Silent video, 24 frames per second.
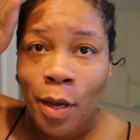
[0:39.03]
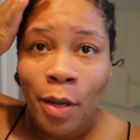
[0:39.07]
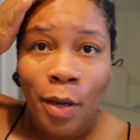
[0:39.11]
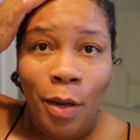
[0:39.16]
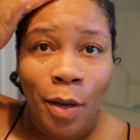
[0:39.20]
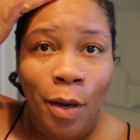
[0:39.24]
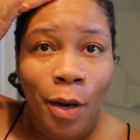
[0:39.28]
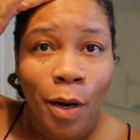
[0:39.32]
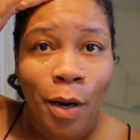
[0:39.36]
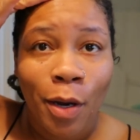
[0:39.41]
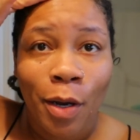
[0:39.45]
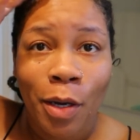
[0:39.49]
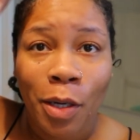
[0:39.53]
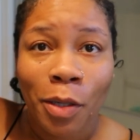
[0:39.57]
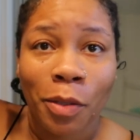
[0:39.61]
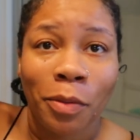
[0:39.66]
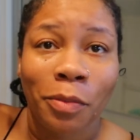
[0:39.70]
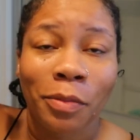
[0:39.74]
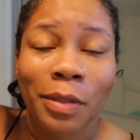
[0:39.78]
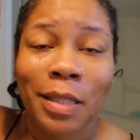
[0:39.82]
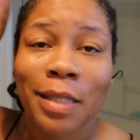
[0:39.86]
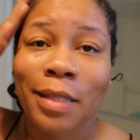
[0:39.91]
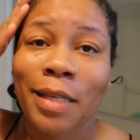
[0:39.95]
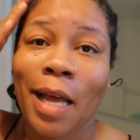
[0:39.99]
The girl
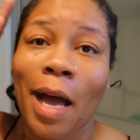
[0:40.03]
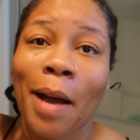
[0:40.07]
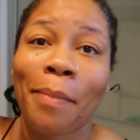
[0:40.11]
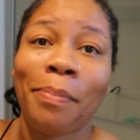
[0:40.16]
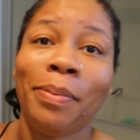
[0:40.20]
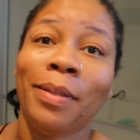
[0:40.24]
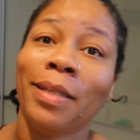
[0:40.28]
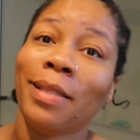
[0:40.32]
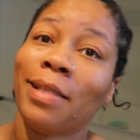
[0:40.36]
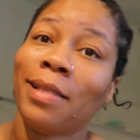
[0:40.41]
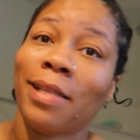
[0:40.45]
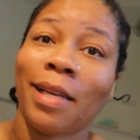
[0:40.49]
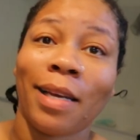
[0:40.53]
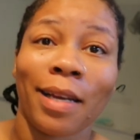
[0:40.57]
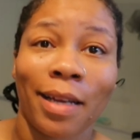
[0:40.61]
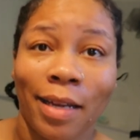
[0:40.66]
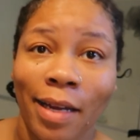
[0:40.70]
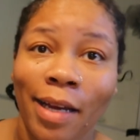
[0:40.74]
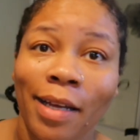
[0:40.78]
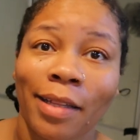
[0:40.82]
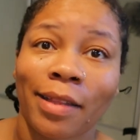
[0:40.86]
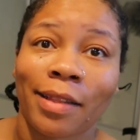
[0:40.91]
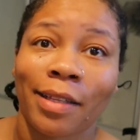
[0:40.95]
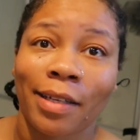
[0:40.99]
is not put
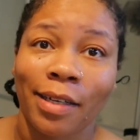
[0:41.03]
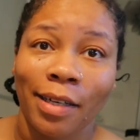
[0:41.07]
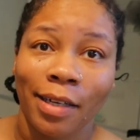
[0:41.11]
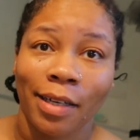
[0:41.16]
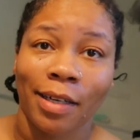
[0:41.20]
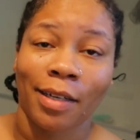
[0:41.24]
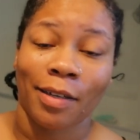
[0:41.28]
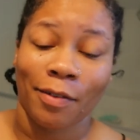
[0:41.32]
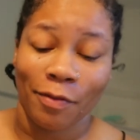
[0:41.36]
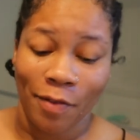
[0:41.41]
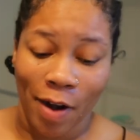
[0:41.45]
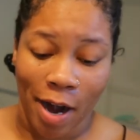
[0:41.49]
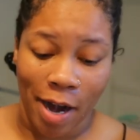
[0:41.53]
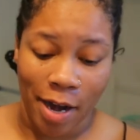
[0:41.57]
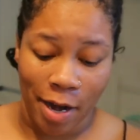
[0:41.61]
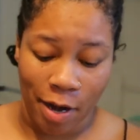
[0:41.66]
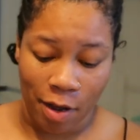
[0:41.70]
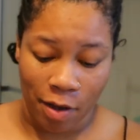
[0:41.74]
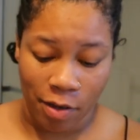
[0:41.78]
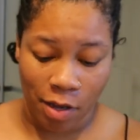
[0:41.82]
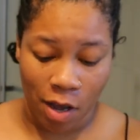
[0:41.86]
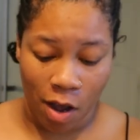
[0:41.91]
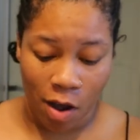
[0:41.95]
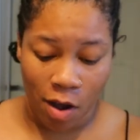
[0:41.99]
together right
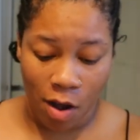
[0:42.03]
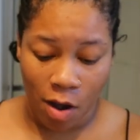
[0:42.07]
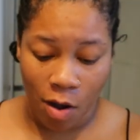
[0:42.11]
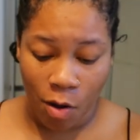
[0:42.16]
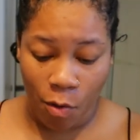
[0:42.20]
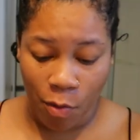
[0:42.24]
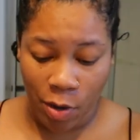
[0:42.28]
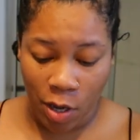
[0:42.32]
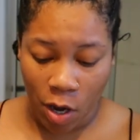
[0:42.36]
now, y'all.